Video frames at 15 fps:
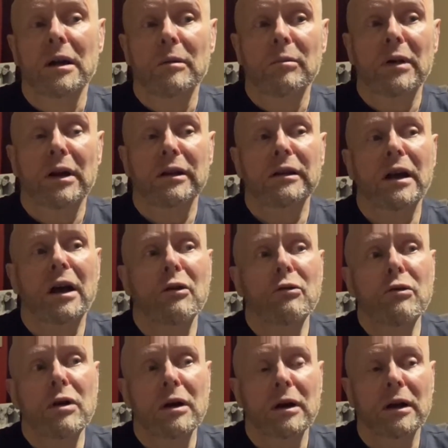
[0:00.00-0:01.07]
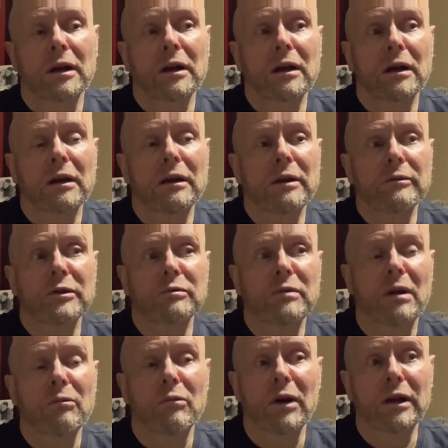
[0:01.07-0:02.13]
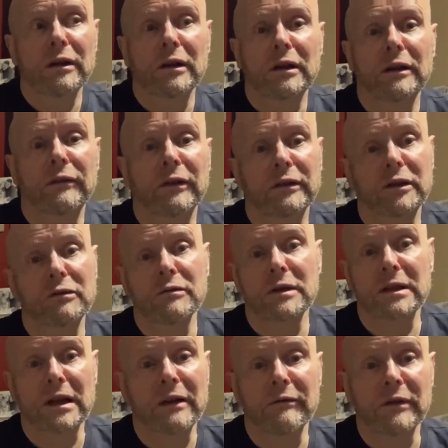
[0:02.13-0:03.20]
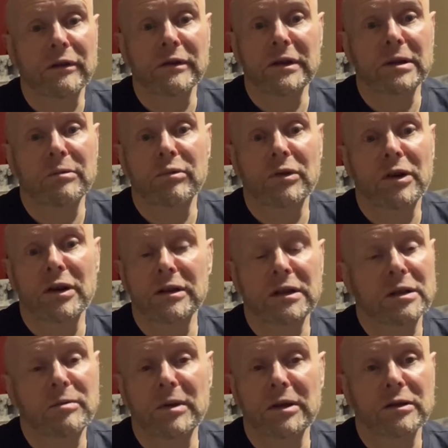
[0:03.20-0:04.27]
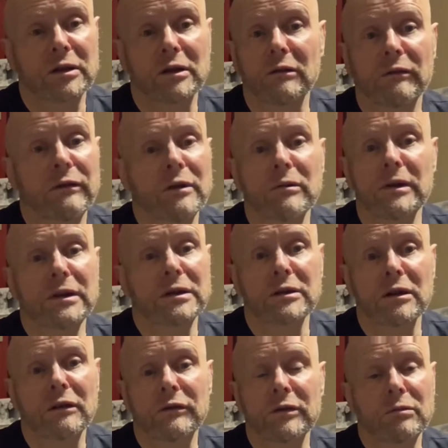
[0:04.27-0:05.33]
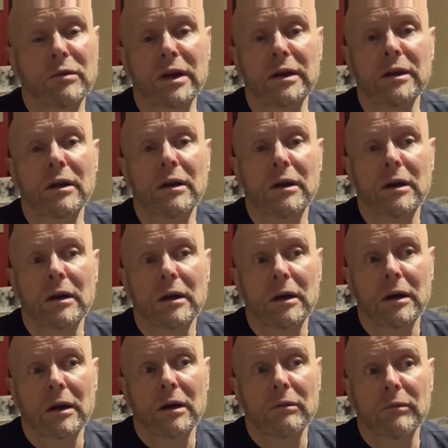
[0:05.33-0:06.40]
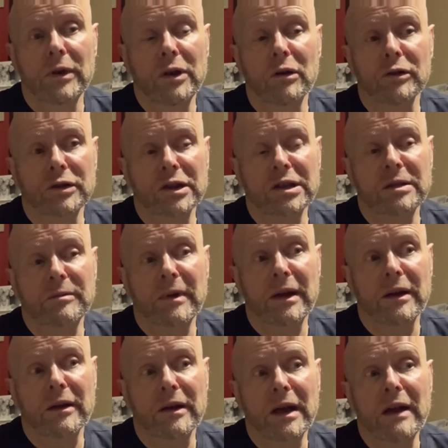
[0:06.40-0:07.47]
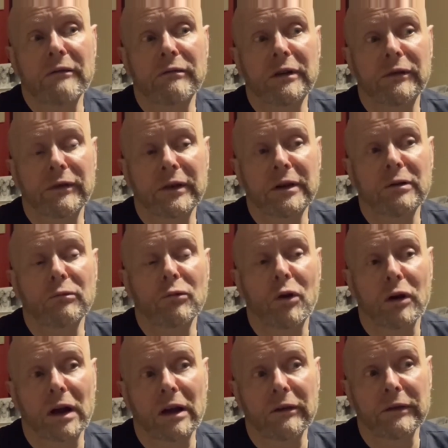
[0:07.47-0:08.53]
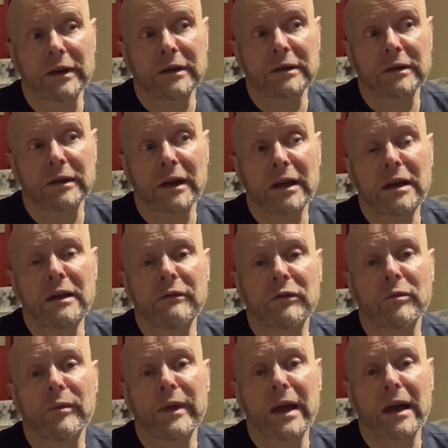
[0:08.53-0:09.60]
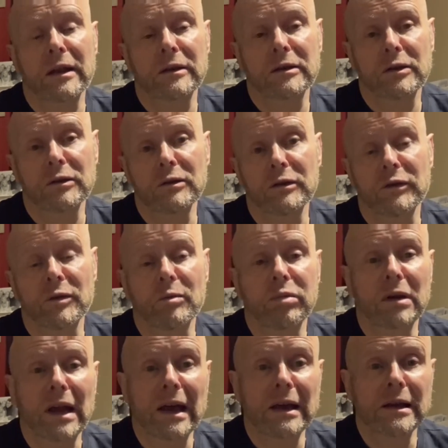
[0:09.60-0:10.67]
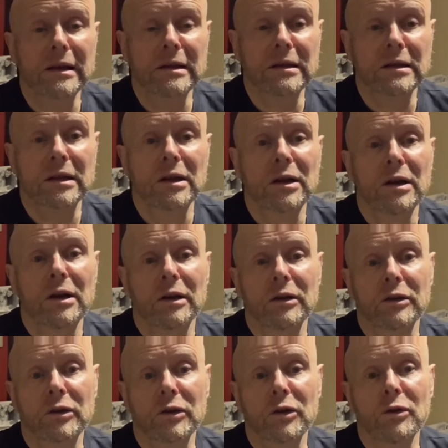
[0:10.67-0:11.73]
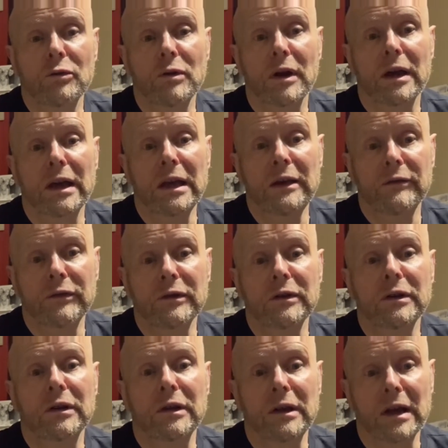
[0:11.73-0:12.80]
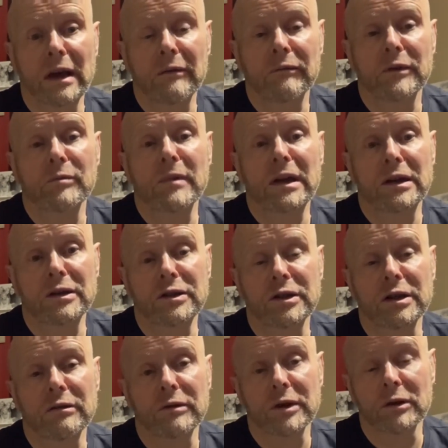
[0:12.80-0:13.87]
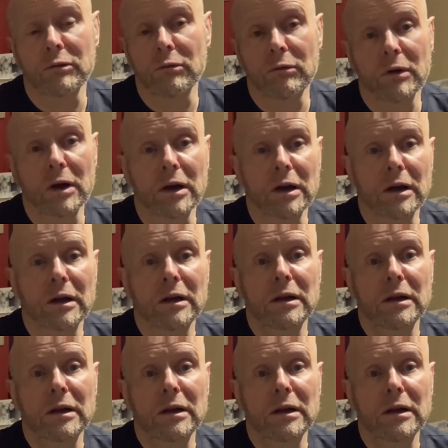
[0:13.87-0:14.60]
But no, it was 1-1, and if I don't sound very surprised, it's because I don't think we deserve to win. We got just about everything wrong out there today, from the attitude of the players to even, the managerial